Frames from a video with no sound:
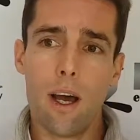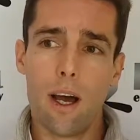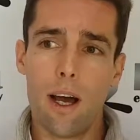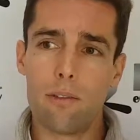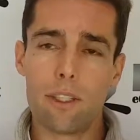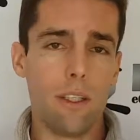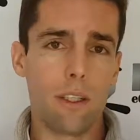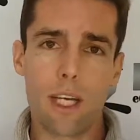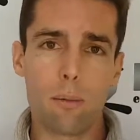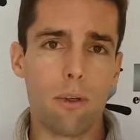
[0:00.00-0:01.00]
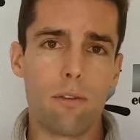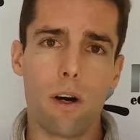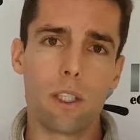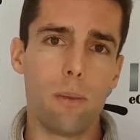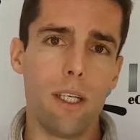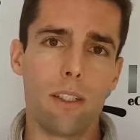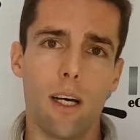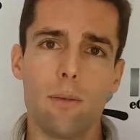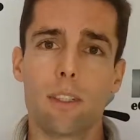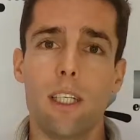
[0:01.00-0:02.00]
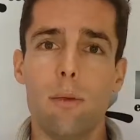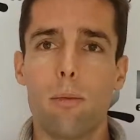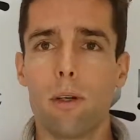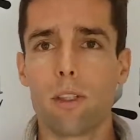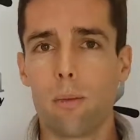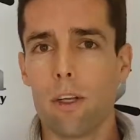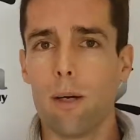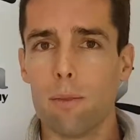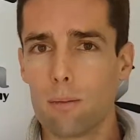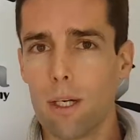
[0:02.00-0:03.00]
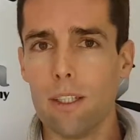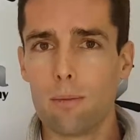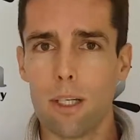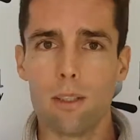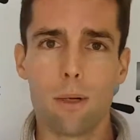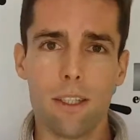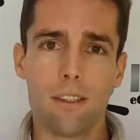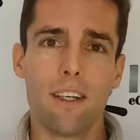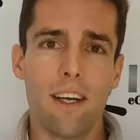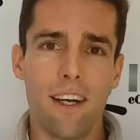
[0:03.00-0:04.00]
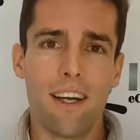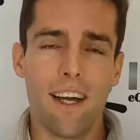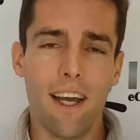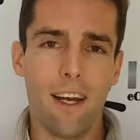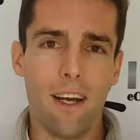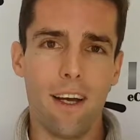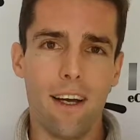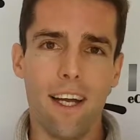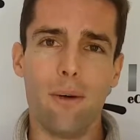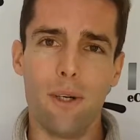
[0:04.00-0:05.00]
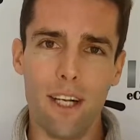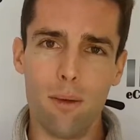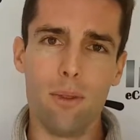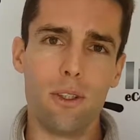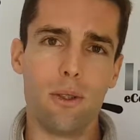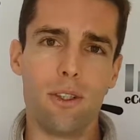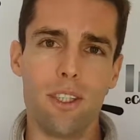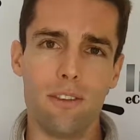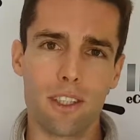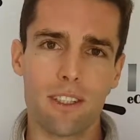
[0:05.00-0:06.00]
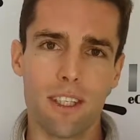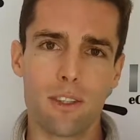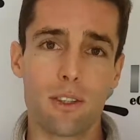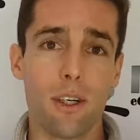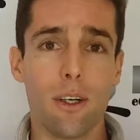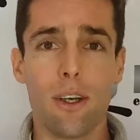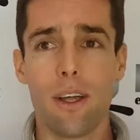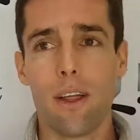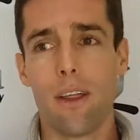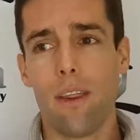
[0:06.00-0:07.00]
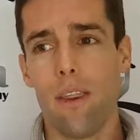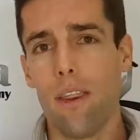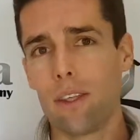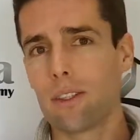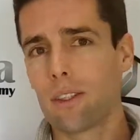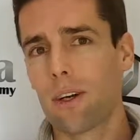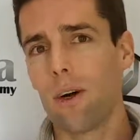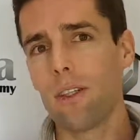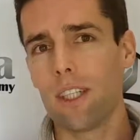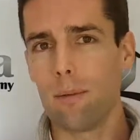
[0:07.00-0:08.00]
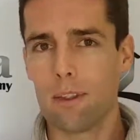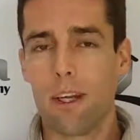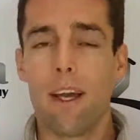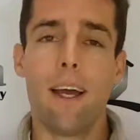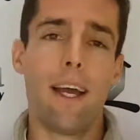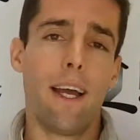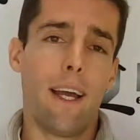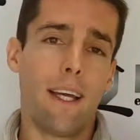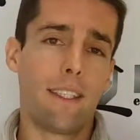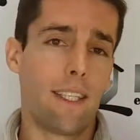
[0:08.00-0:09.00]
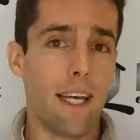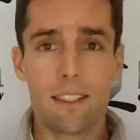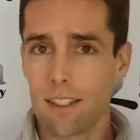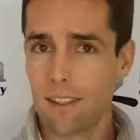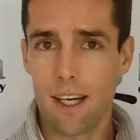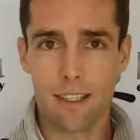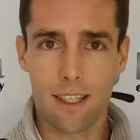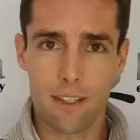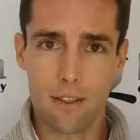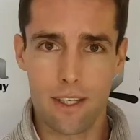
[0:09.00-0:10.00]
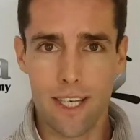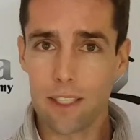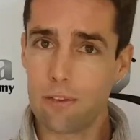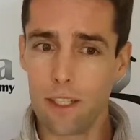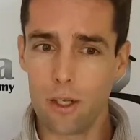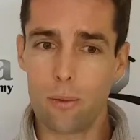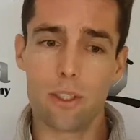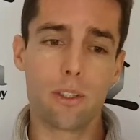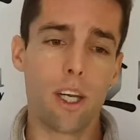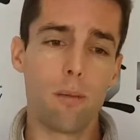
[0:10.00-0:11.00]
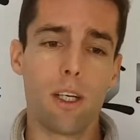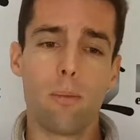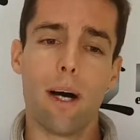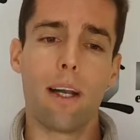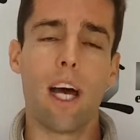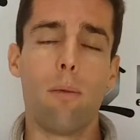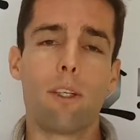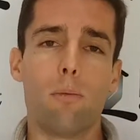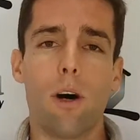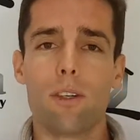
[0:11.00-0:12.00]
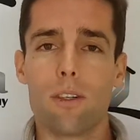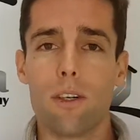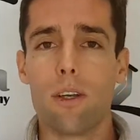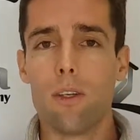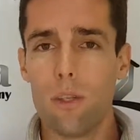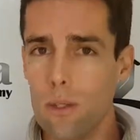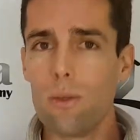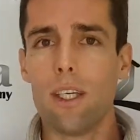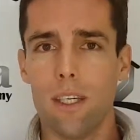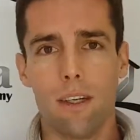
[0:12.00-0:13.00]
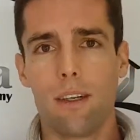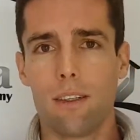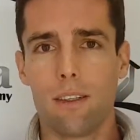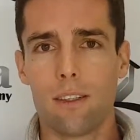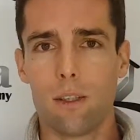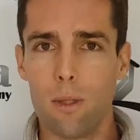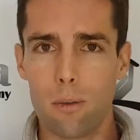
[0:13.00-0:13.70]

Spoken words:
I've seen it happen far too many times. Keep on top of the numbers, please, please, please. And it will help you to achieve success. So this concept takes us nicely into the next video, which is going to be about how much margin do you need to be